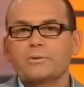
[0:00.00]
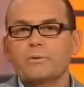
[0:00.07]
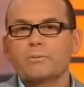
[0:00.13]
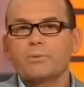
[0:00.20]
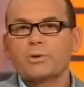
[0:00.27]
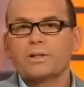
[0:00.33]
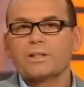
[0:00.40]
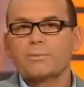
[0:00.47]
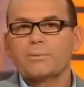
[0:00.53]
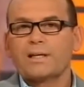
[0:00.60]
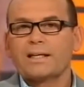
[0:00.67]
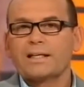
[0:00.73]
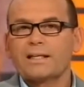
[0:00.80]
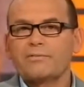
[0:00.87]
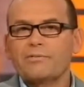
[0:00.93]
you all morning that we're
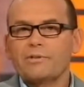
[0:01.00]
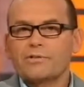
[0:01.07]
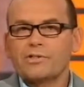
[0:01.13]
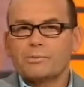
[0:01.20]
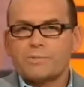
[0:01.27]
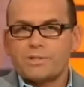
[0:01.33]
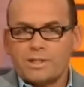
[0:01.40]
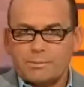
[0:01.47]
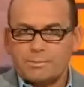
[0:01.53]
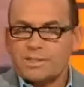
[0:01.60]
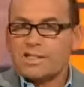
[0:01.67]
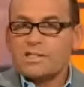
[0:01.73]
going to give you some tips.